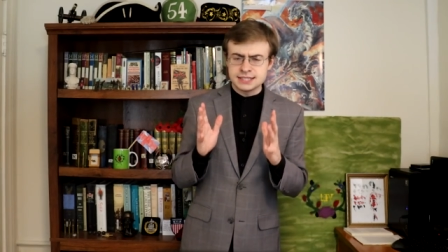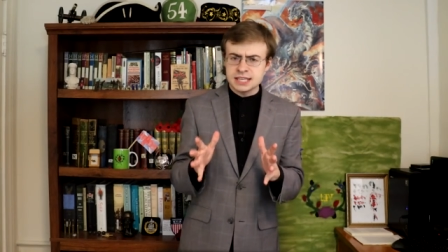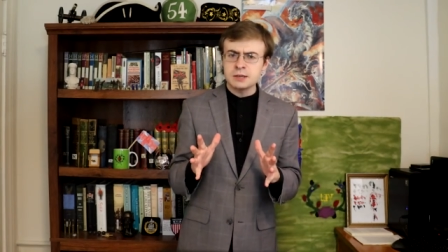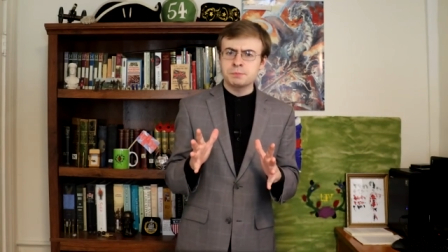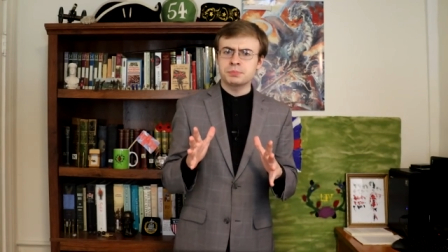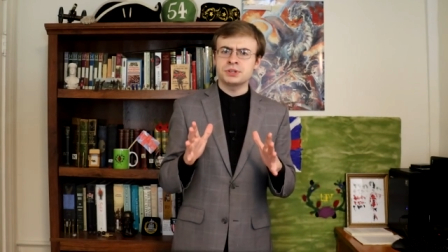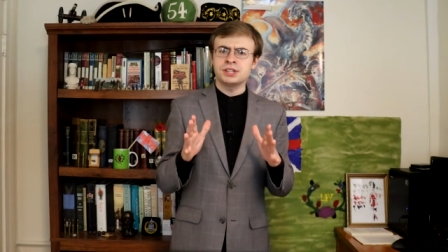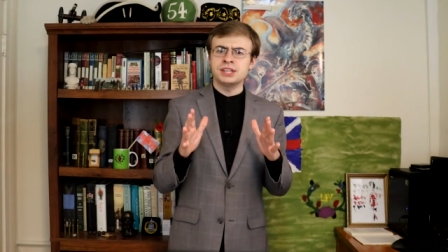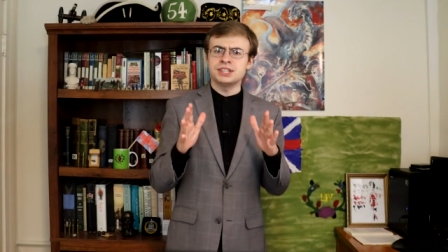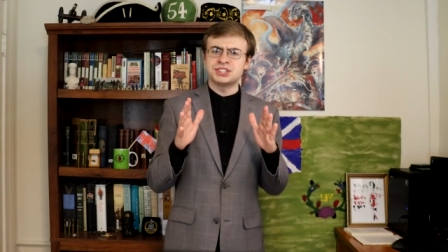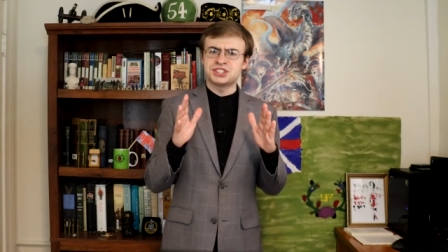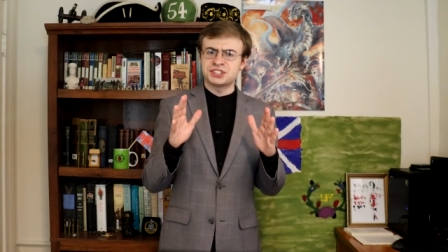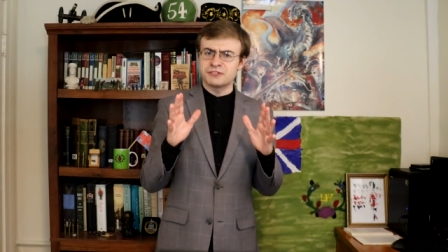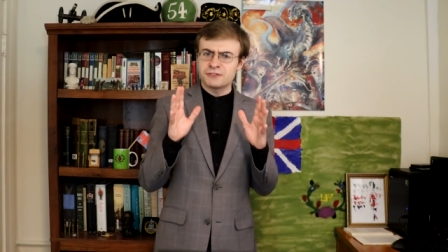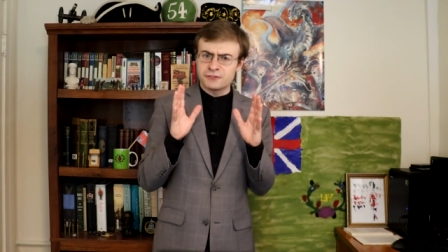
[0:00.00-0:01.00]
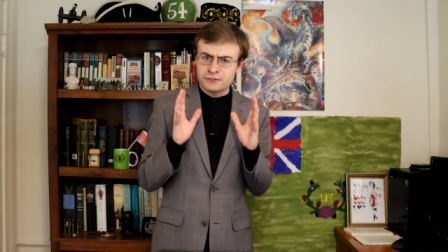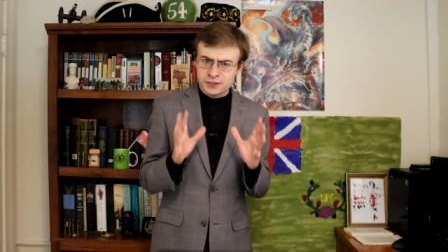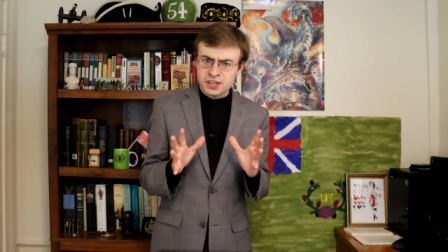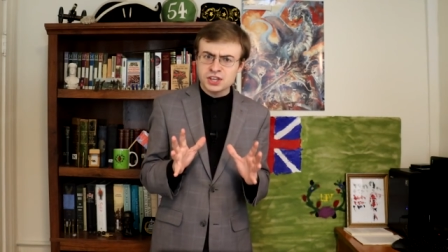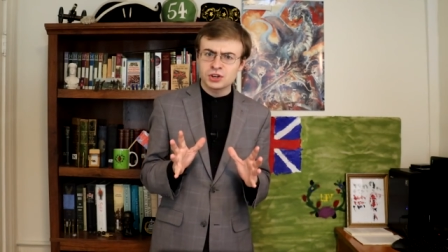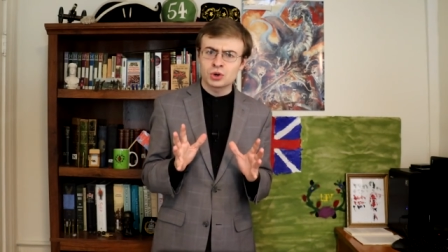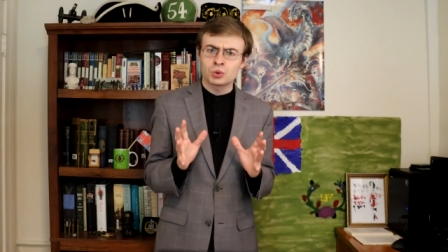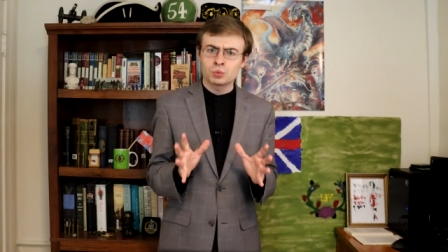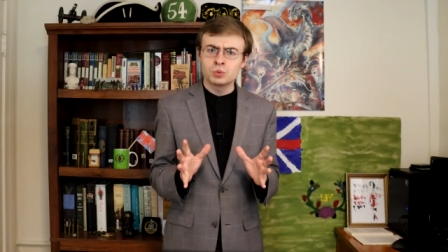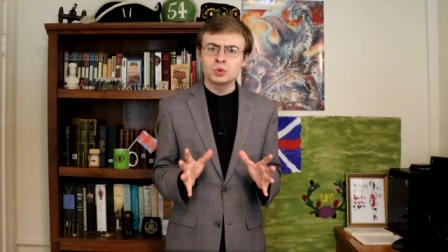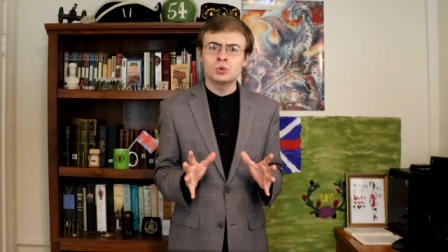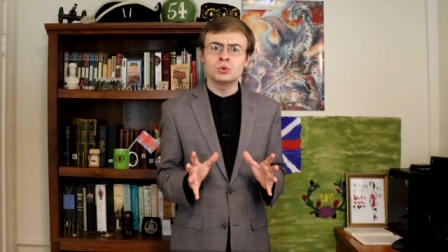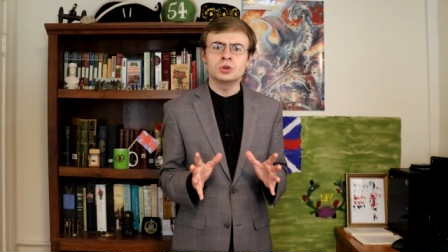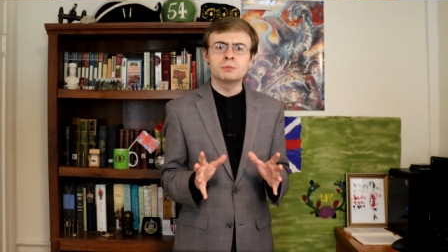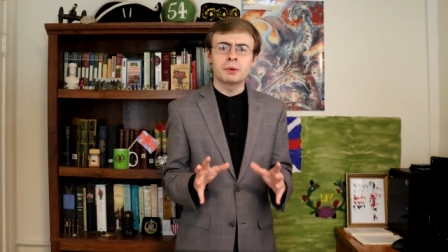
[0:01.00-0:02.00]
deeply severe
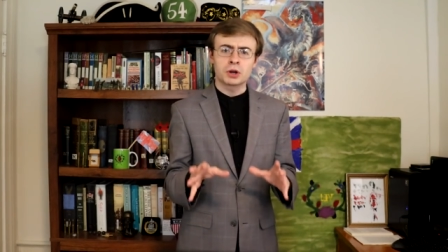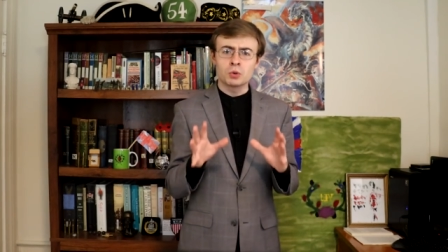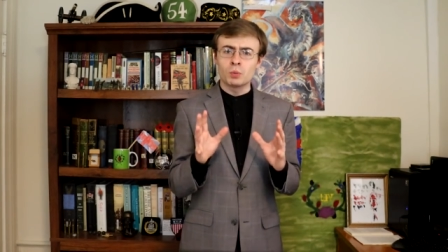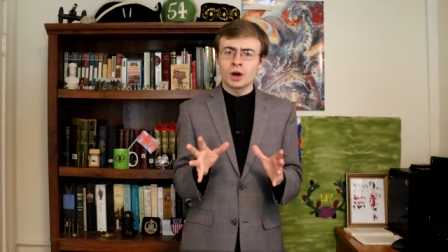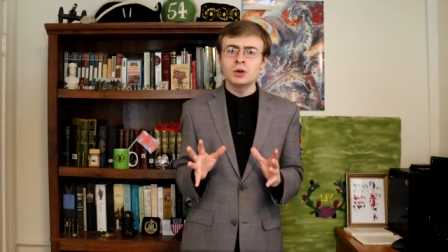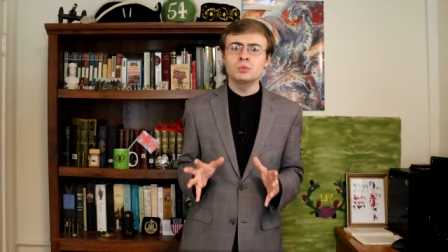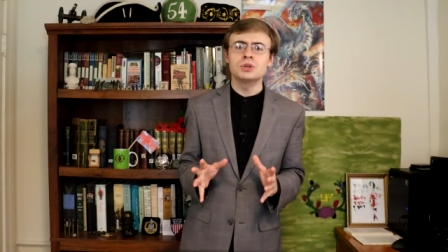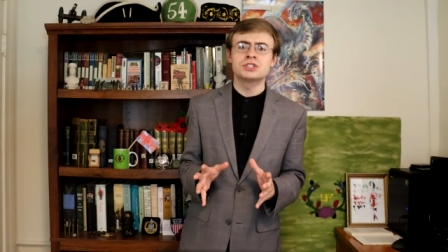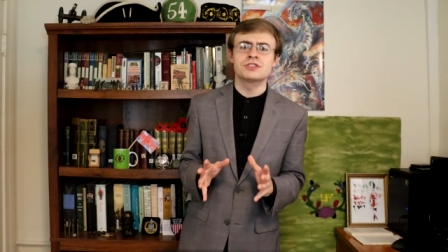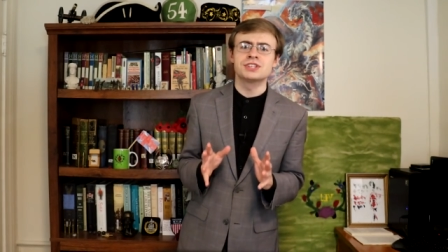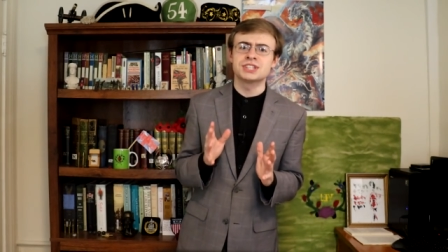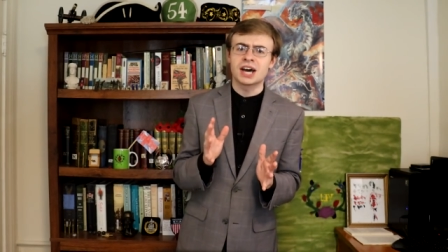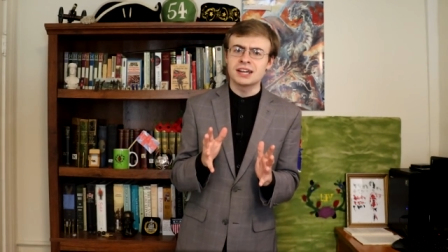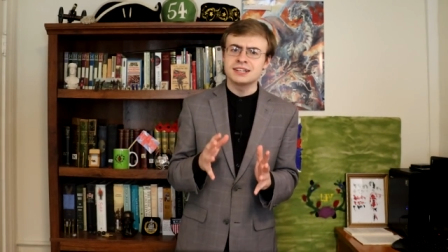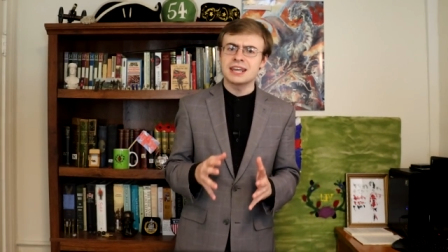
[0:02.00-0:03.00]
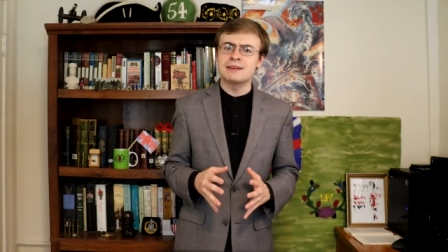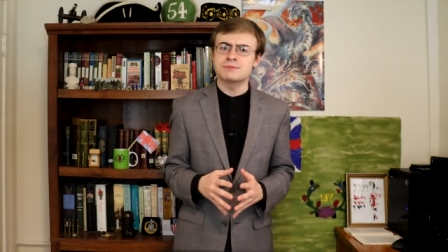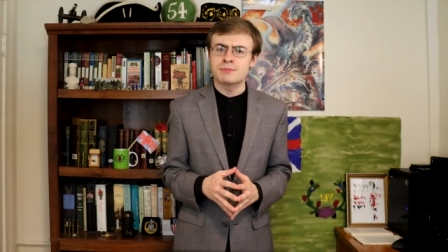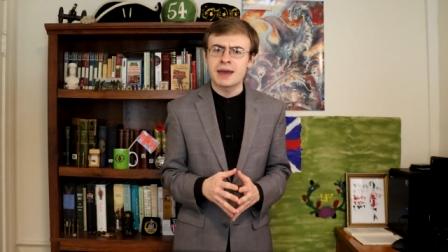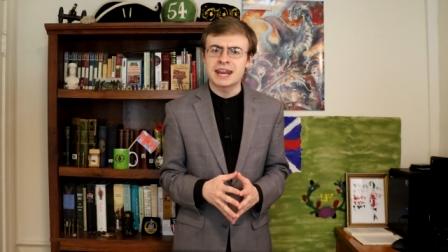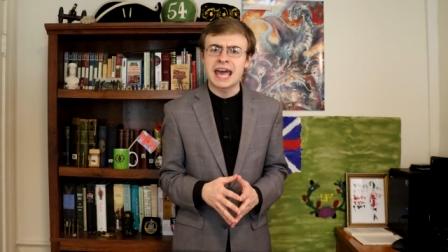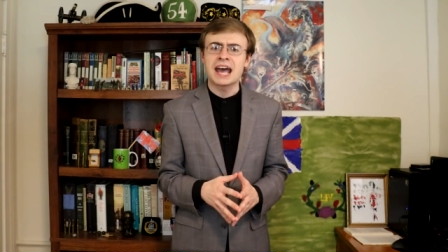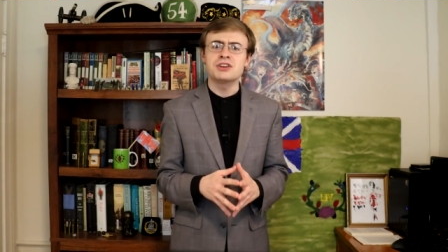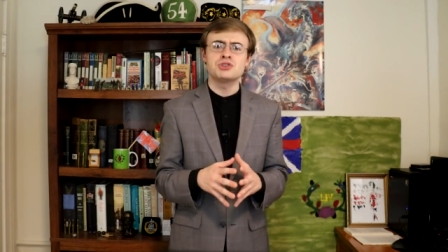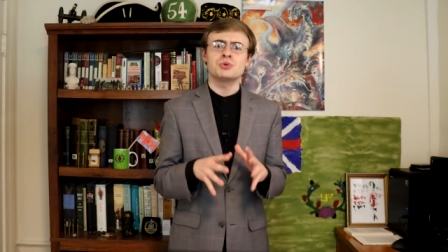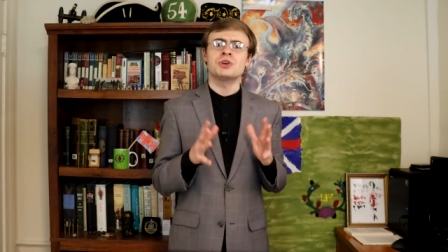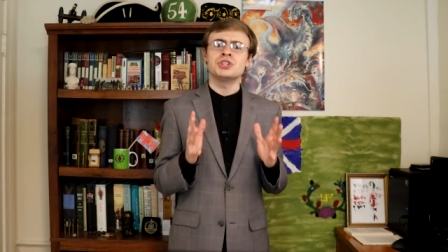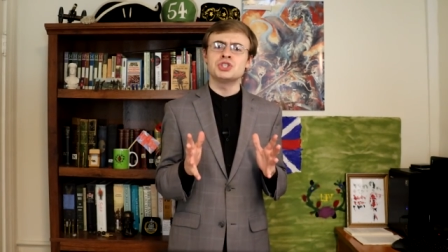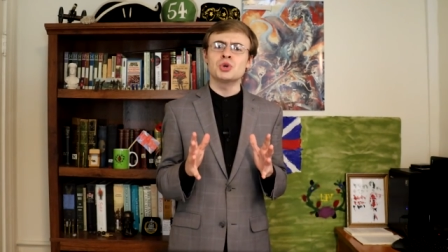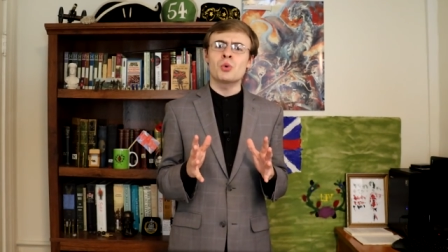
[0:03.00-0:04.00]
wound, but a one which this unnamed man had
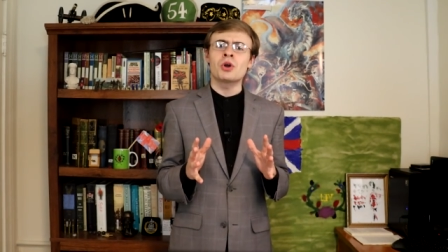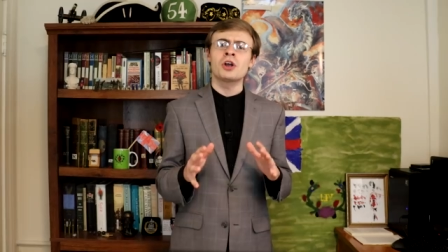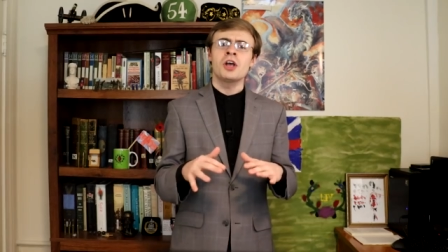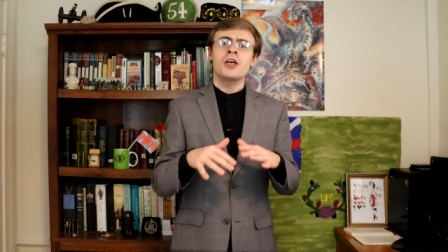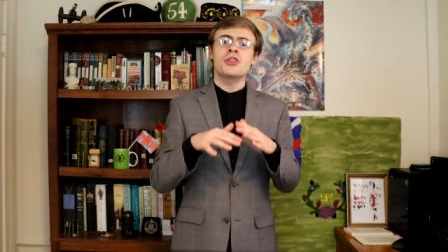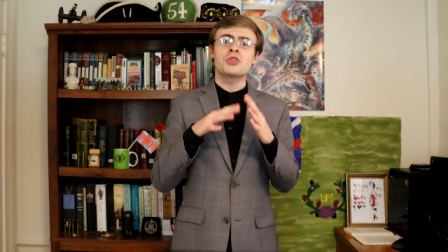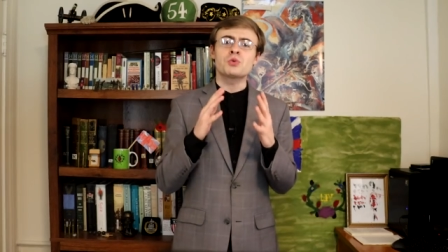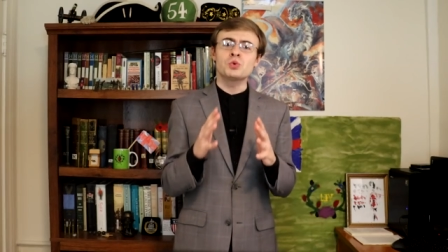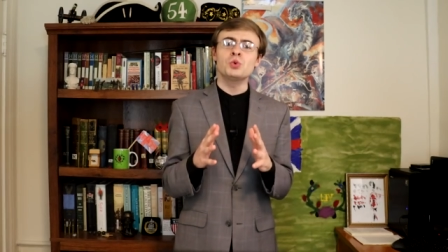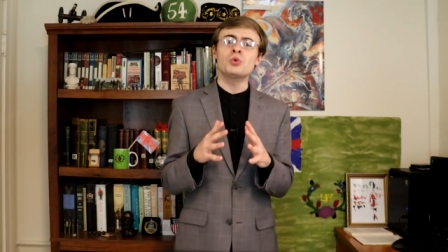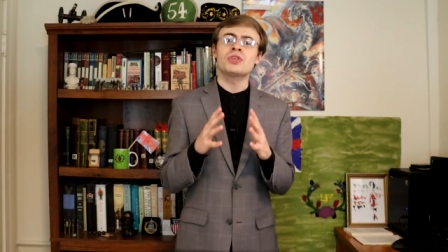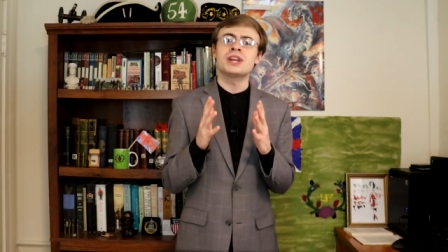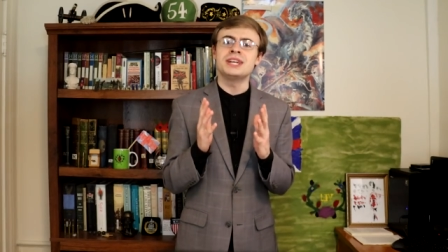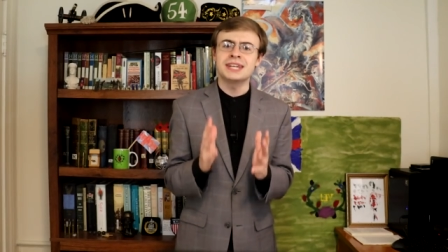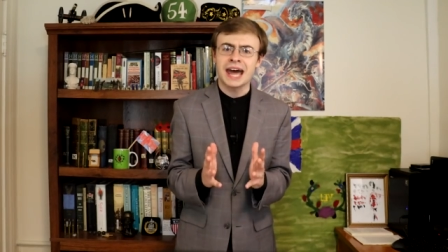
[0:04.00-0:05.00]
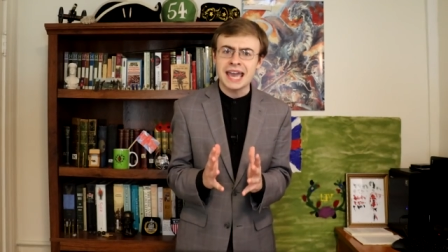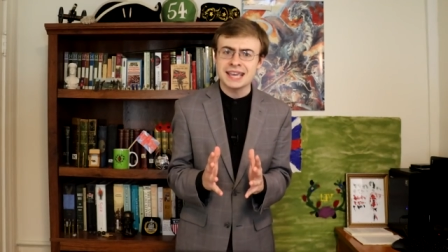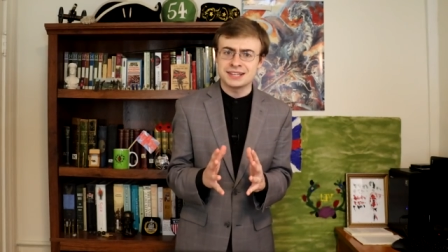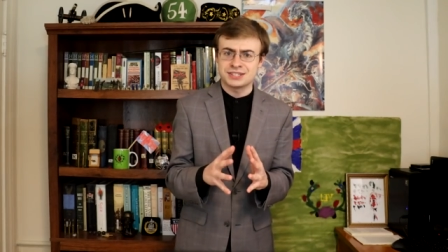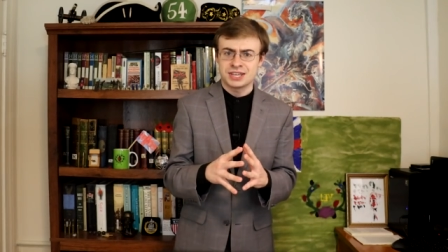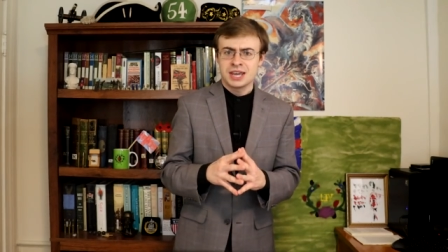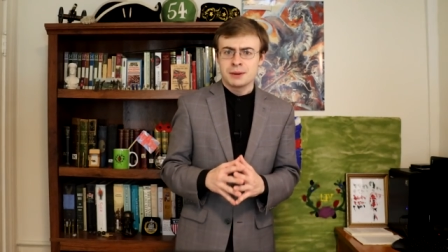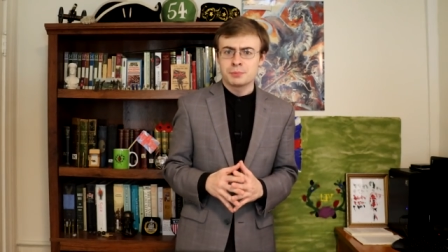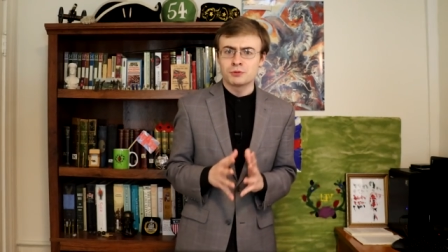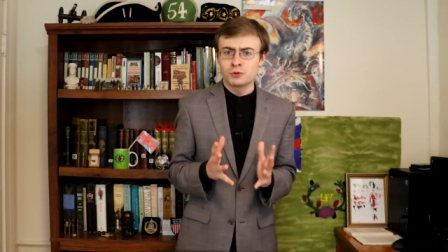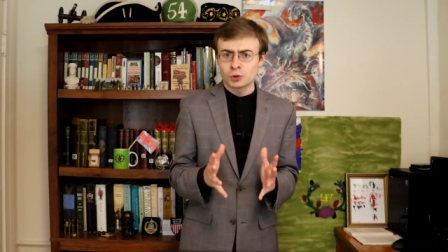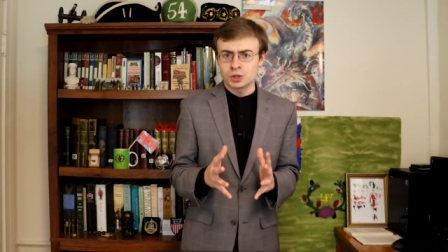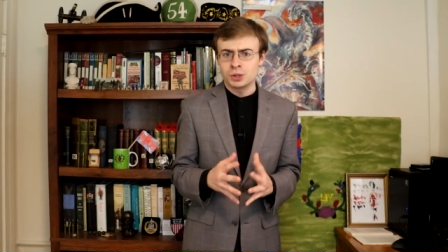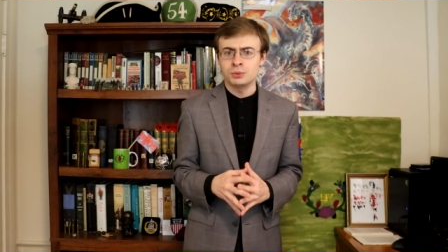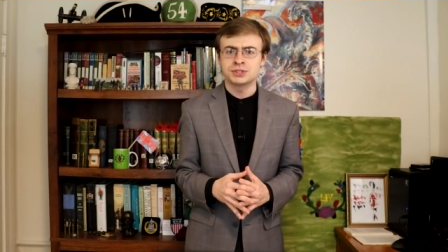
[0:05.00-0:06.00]
to endure through the night
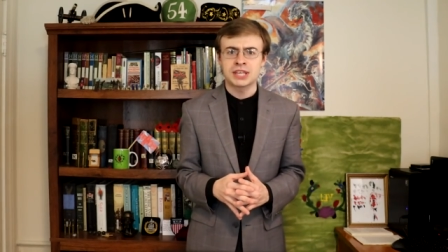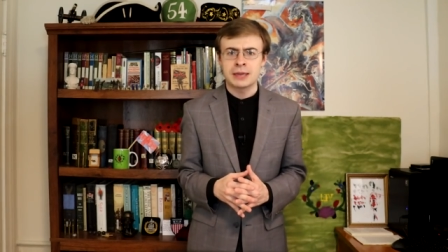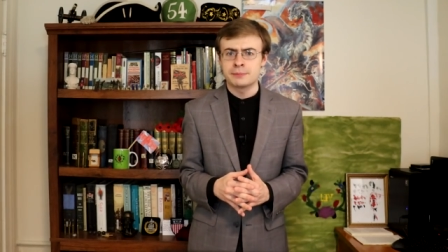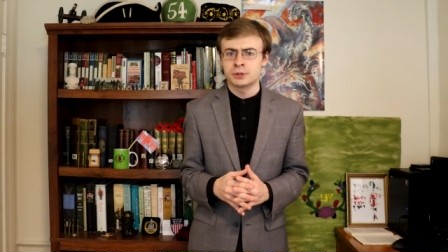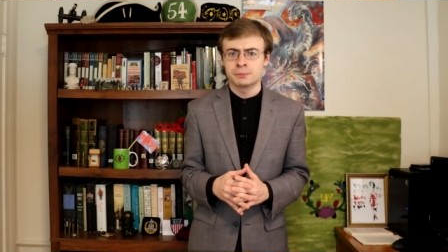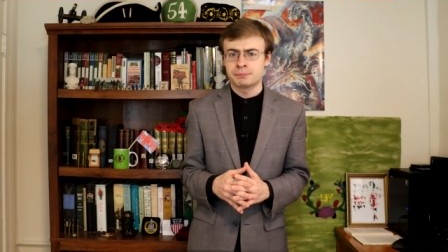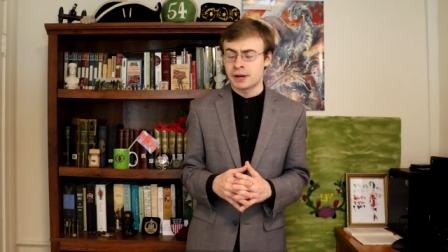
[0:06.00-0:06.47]
before he was able,